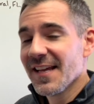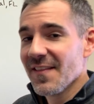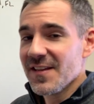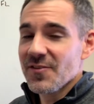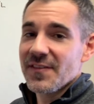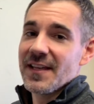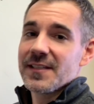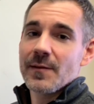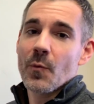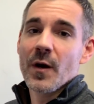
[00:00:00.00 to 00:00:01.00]
these are things
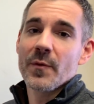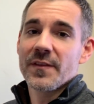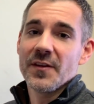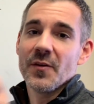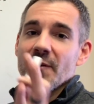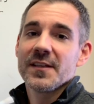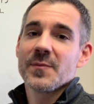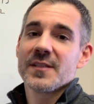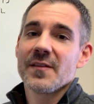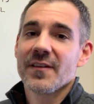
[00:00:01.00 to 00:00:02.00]
that we work with you
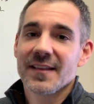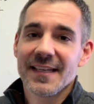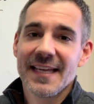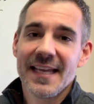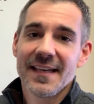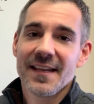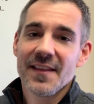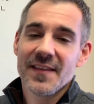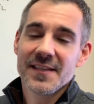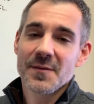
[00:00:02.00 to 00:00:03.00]
specifically in
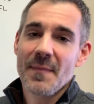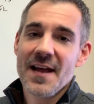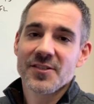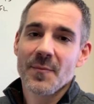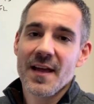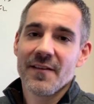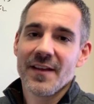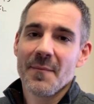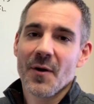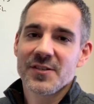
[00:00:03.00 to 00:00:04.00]
this mastermind
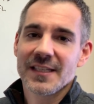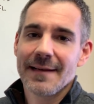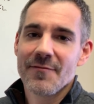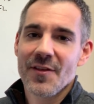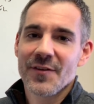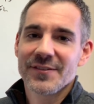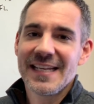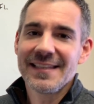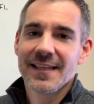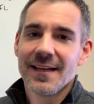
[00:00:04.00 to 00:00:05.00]
event, March 11th through
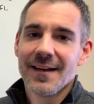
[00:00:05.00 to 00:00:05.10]
13th.